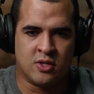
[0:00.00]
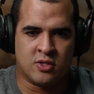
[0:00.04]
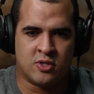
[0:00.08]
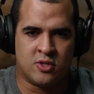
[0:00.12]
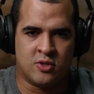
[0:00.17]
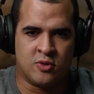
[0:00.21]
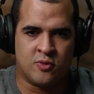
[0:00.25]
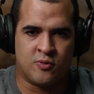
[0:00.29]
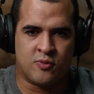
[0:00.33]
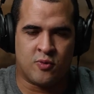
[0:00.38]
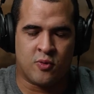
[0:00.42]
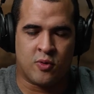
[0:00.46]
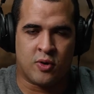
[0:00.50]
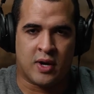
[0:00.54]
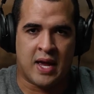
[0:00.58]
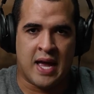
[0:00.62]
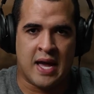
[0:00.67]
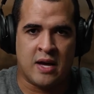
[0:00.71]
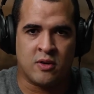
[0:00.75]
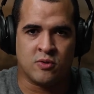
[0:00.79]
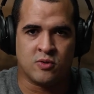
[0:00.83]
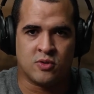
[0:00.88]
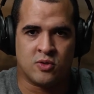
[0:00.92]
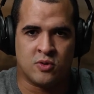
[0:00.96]
to for
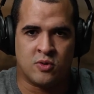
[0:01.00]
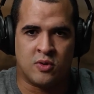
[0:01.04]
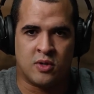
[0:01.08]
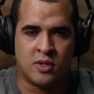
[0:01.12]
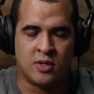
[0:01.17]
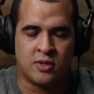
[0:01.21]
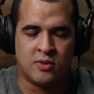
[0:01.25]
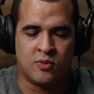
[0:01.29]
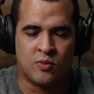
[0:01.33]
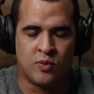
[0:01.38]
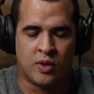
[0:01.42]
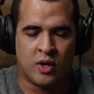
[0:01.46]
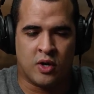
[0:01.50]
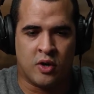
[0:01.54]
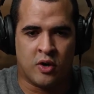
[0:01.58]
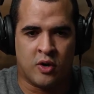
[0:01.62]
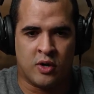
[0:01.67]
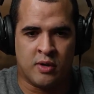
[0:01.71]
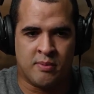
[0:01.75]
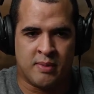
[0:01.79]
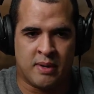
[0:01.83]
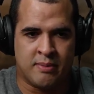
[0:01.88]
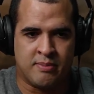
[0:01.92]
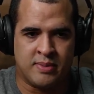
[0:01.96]
counsel on
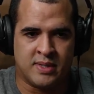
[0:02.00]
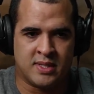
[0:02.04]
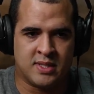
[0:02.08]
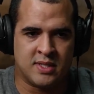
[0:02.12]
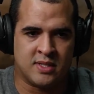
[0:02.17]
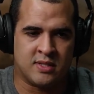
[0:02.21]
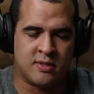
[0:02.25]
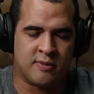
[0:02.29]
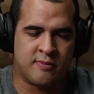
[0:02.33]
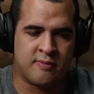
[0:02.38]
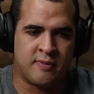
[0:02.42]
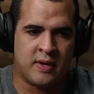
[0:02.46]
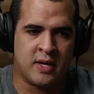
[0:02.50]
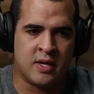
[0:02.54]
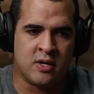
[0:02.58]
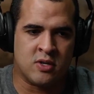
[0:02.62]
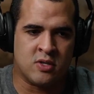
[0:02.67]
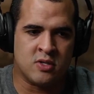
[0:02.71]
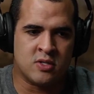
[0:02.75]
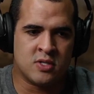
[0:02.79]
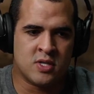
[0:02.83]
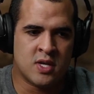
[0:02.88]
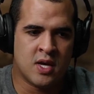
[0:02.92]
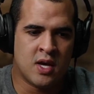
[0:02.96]
regarding my business
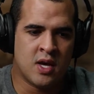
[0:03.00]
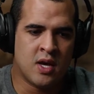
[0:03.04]
affairs,